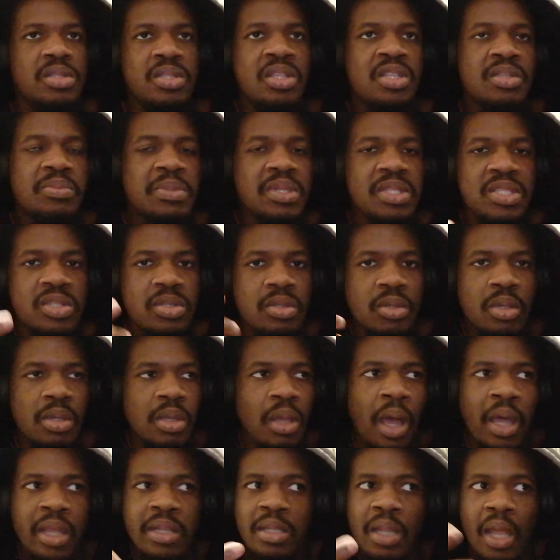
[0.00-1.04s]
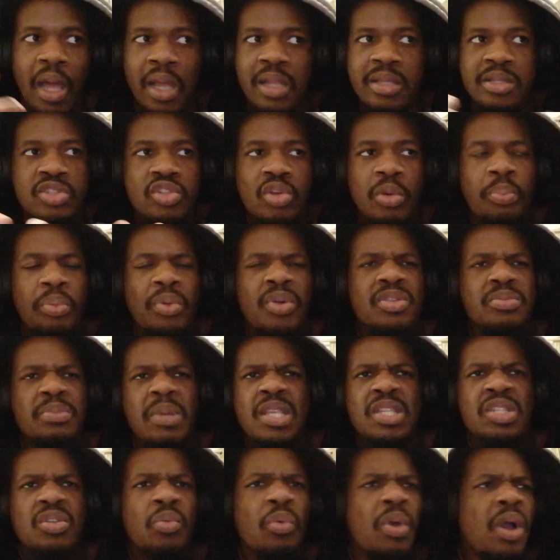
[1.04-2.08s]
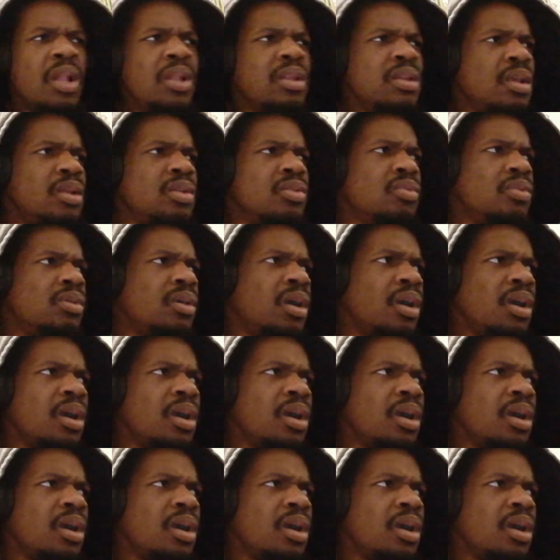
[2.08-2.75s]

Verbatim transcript: This means and and some person may say, well, you know,